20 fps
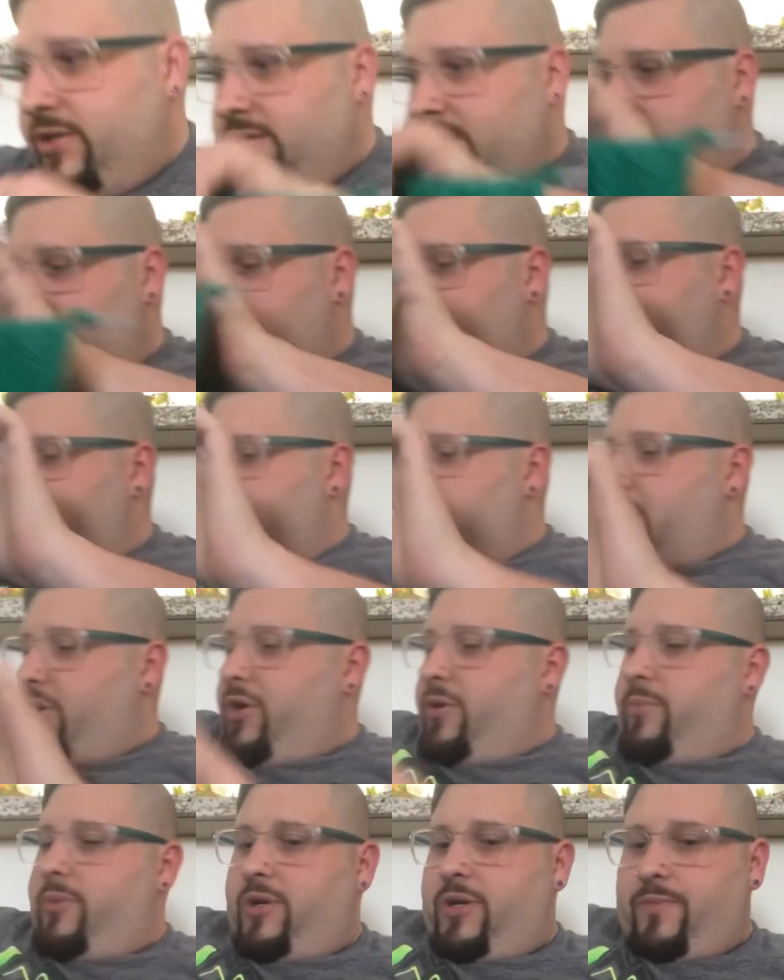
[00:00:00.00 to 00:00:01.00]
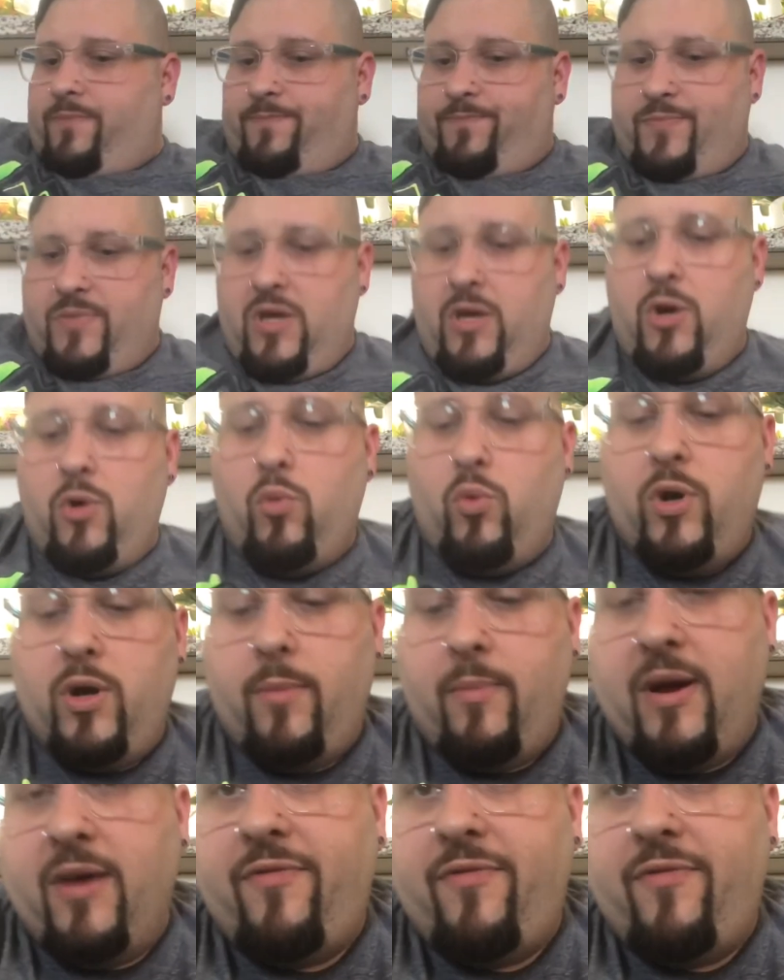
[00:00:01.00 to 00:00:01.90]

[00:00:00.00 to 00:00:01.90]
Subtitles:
I'll get it here in a minute. One of my